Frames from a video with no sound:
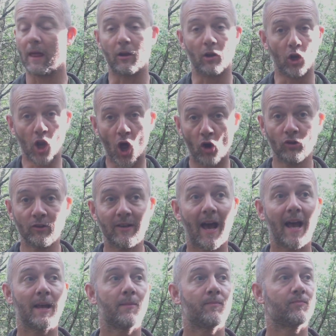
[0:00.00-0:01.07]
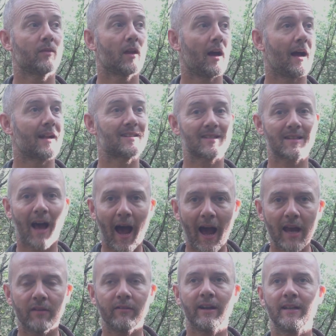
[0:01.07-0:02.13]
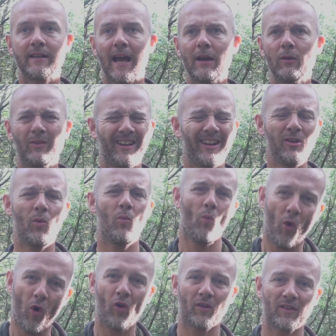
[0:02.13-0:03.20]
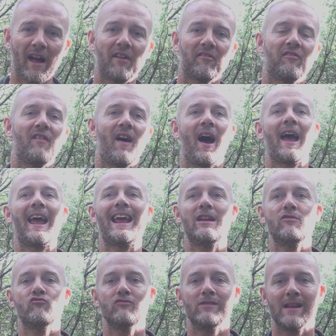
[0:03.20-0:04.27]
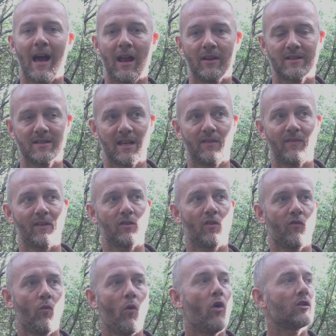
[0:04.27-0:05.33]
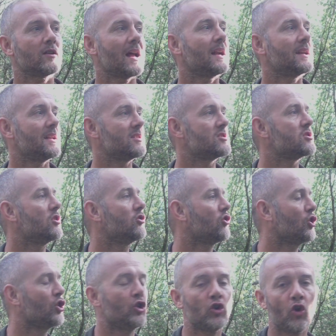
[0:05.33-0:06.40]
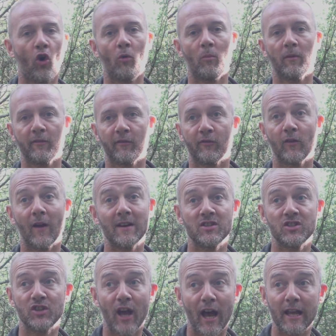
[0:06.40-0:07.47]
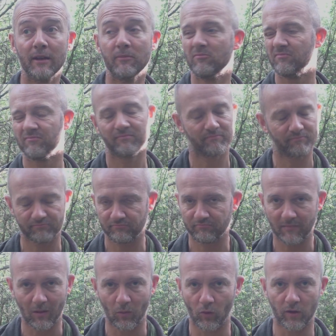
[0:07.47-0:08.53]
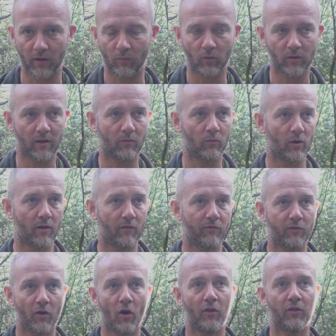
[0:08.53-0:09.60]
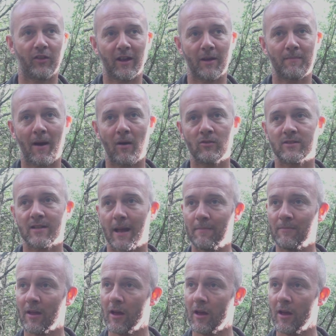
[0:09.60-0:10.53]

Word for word: Long day, a tiring day. Didn't walk that far in reality. If I'd have walked that distance on a normal, fresh day, wouldn't, wouldn't, wouldn't have thought a thing about it.